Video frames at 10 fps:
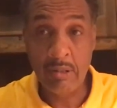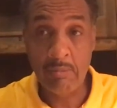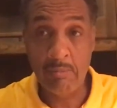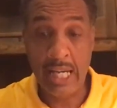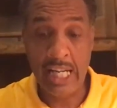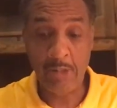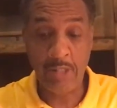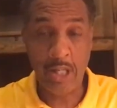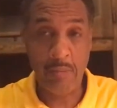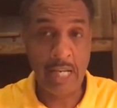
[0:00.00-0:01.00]
man has
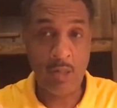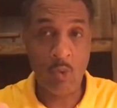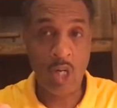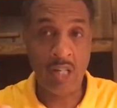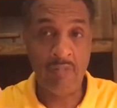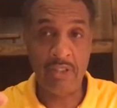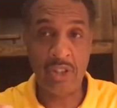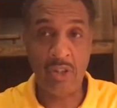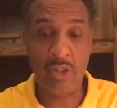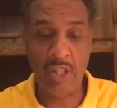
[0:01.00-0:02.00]
become like one of us
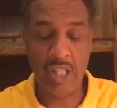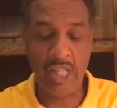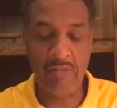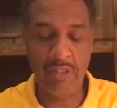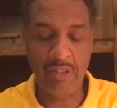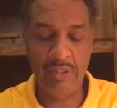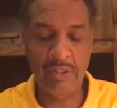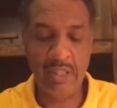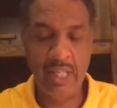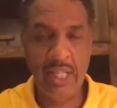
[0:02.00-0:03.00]
to know good and evil.
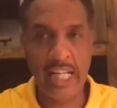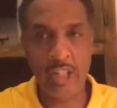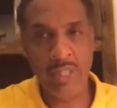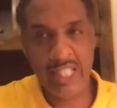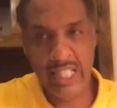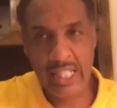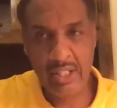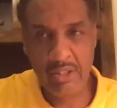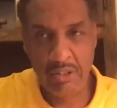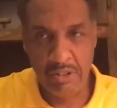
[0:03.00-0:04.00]
And as we get
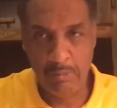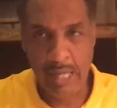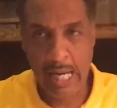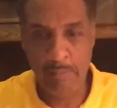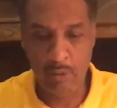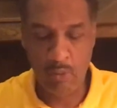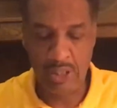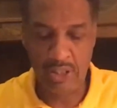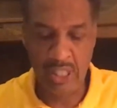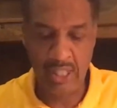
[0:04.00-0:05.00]
into the Bible,
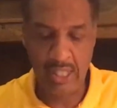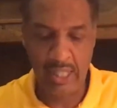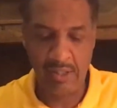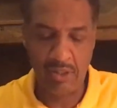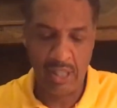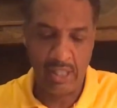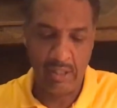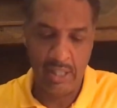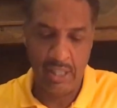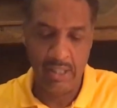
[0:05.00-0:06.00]
we see things like
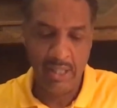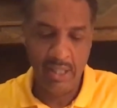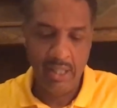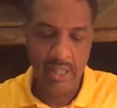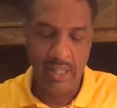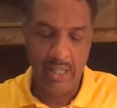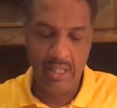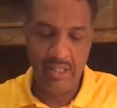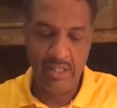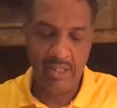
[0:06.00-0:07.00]
and
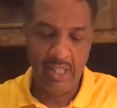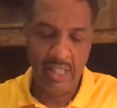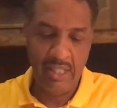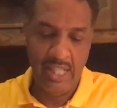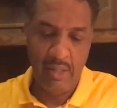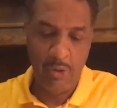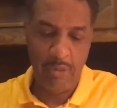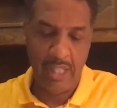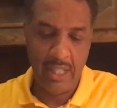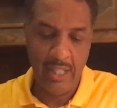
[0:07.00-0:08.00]
and see that now we
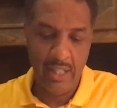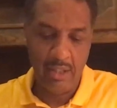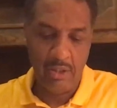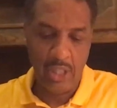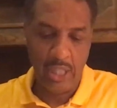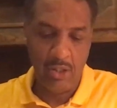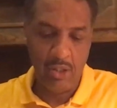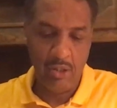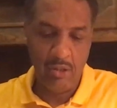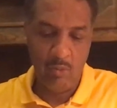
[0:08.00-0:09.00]
begin. You see
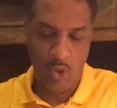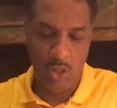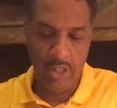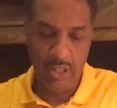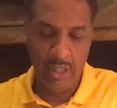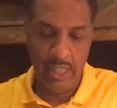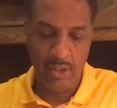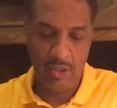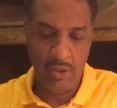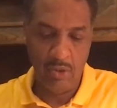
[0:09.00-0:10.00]
one
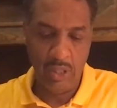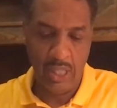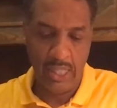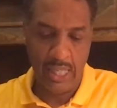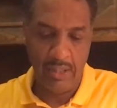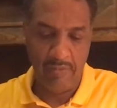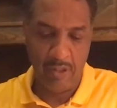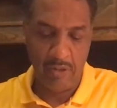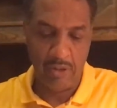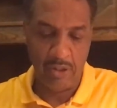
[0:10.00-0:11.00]
and two again.
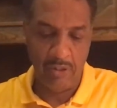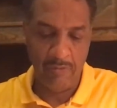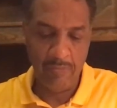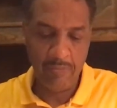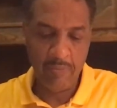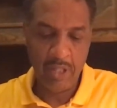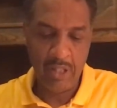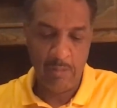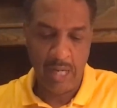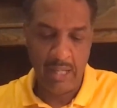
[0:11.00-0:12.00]
First two,
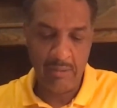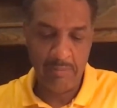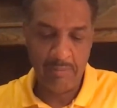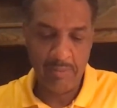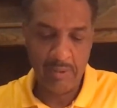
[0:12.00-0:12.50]
the bottom.